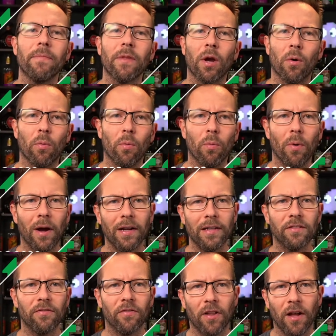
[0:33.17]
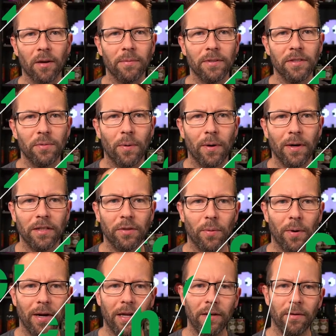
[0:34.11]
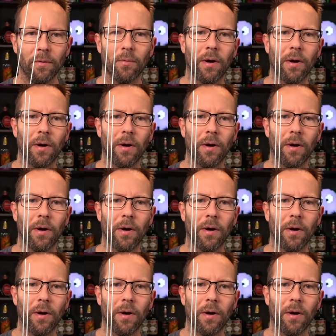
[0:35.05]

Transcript: What is Vlogmas 2020?